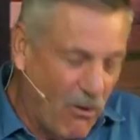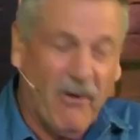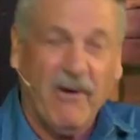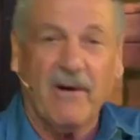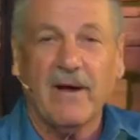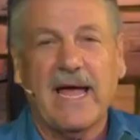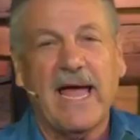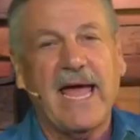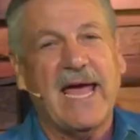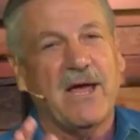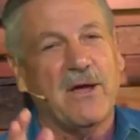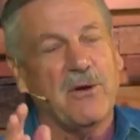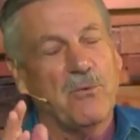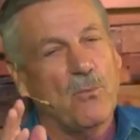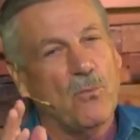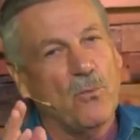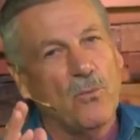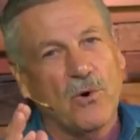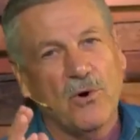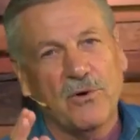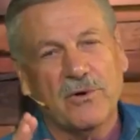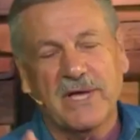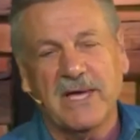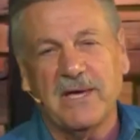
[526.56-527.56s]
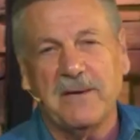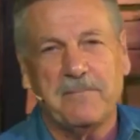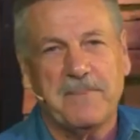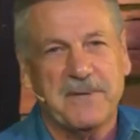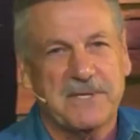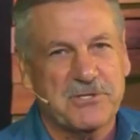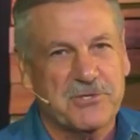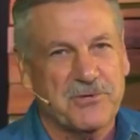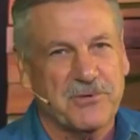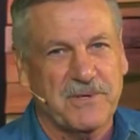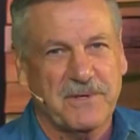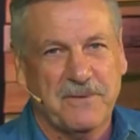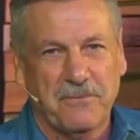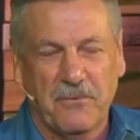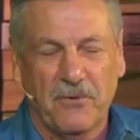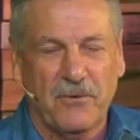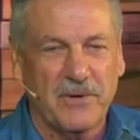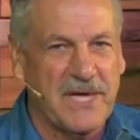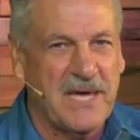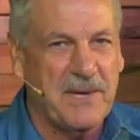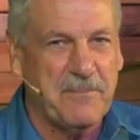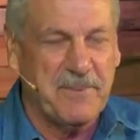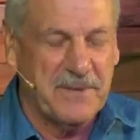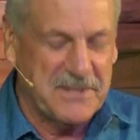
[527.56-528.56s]
or, hey, we'll keep in, tr-
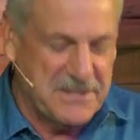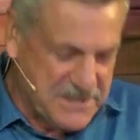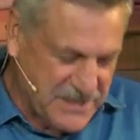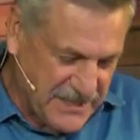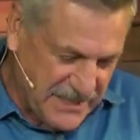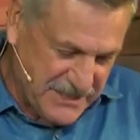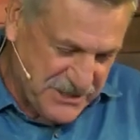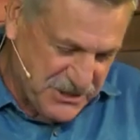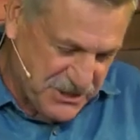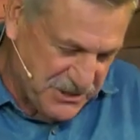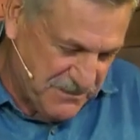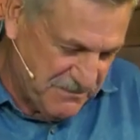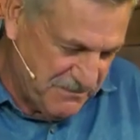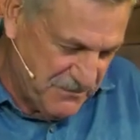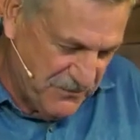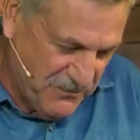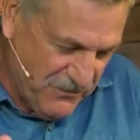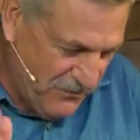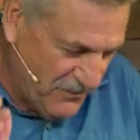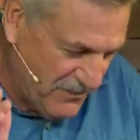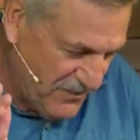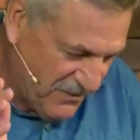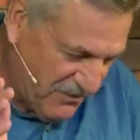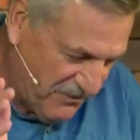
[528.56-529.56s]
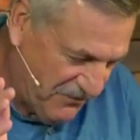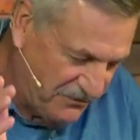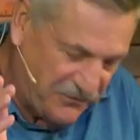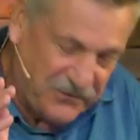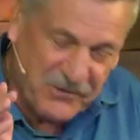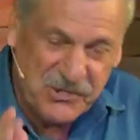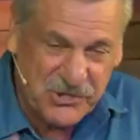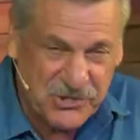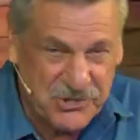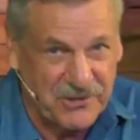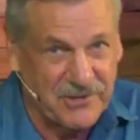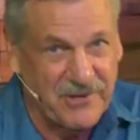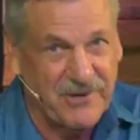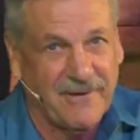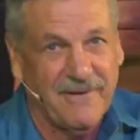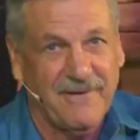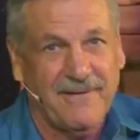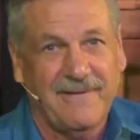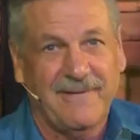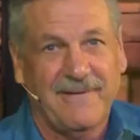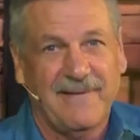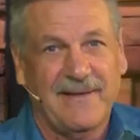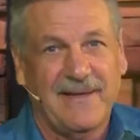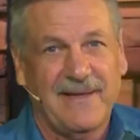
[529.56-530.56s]
we'll keep in touch uh, for sure.
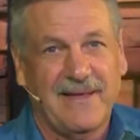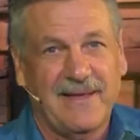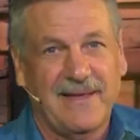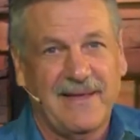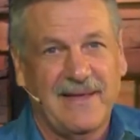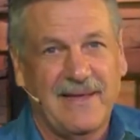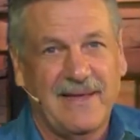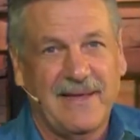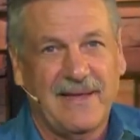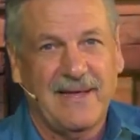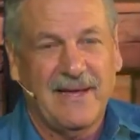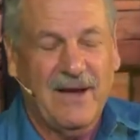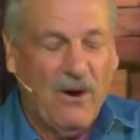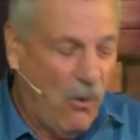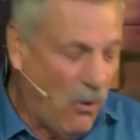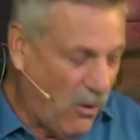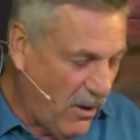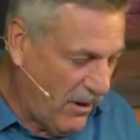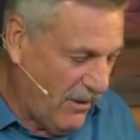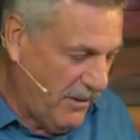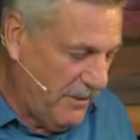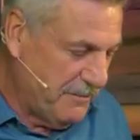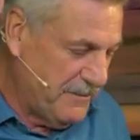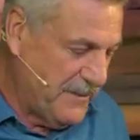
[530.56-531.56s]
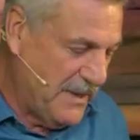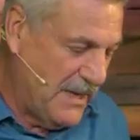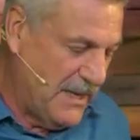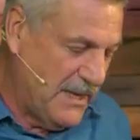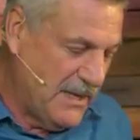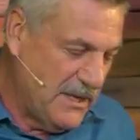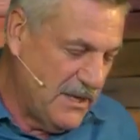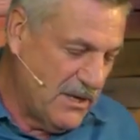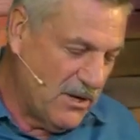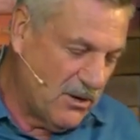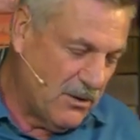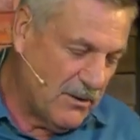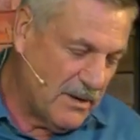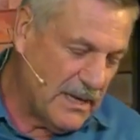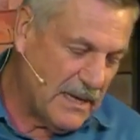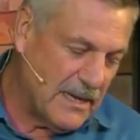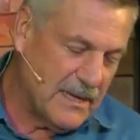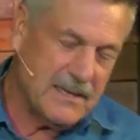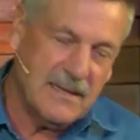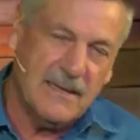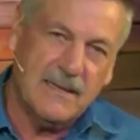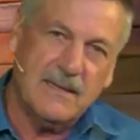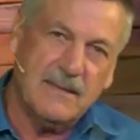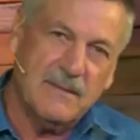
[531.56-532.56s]
Or, you know, uh,
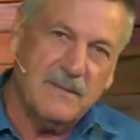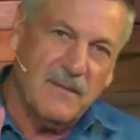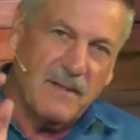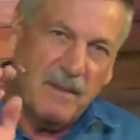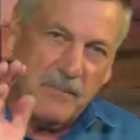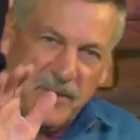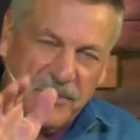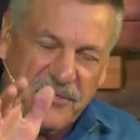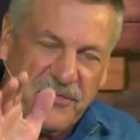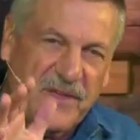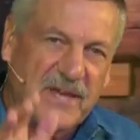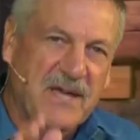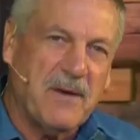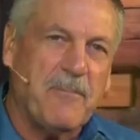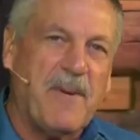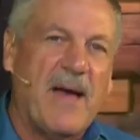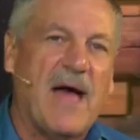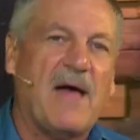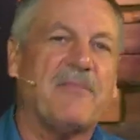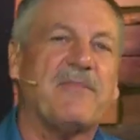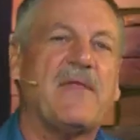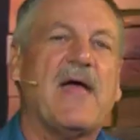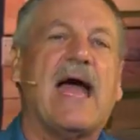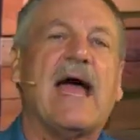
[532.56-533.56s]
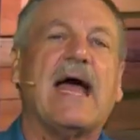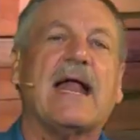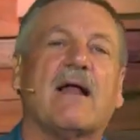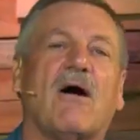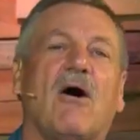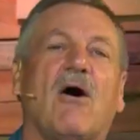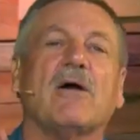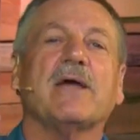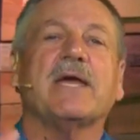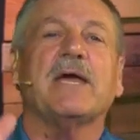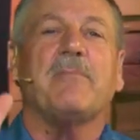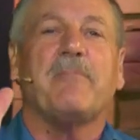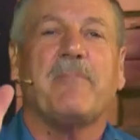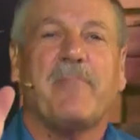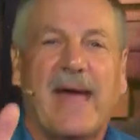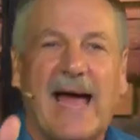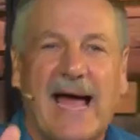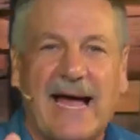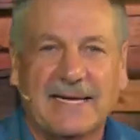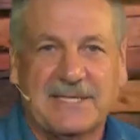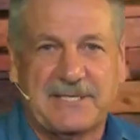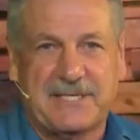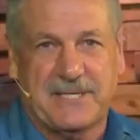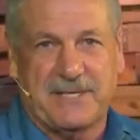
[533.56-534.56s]
let me think about that. I'll get
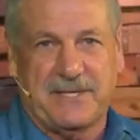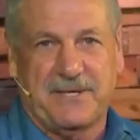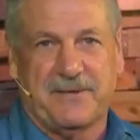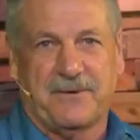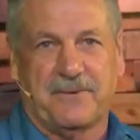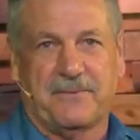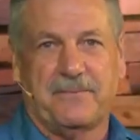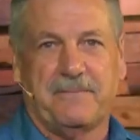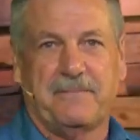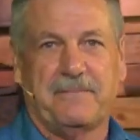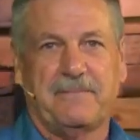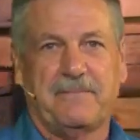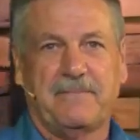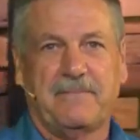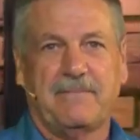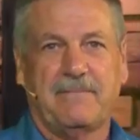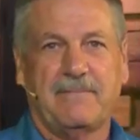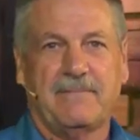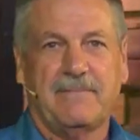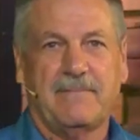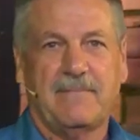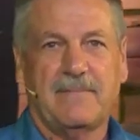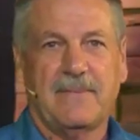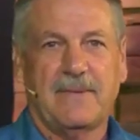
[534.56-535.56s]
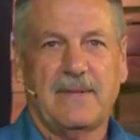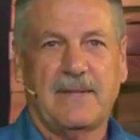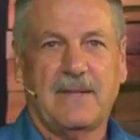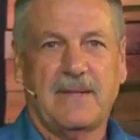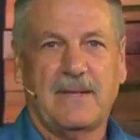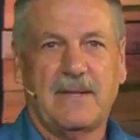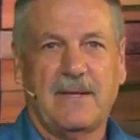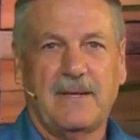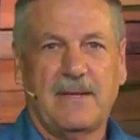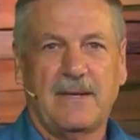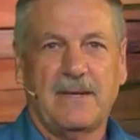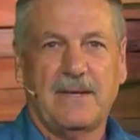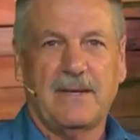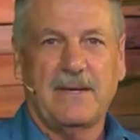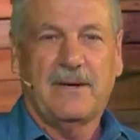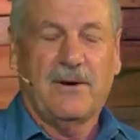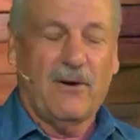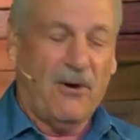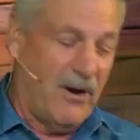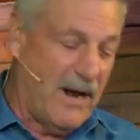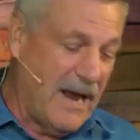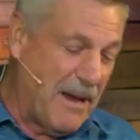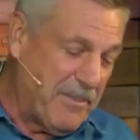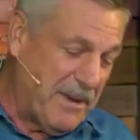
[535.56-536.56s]
back to you.
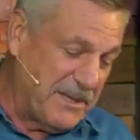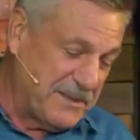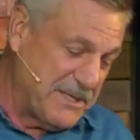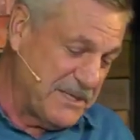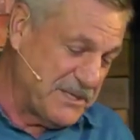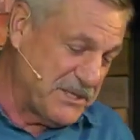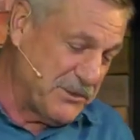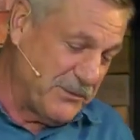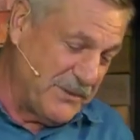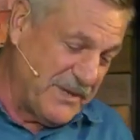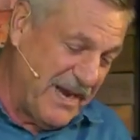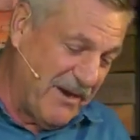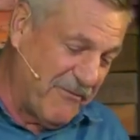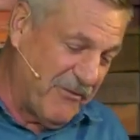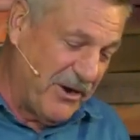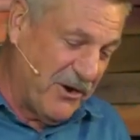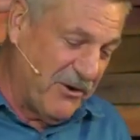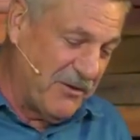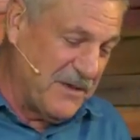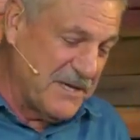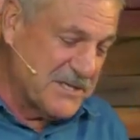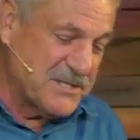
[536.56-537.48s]
Or, how about this one? You ever hear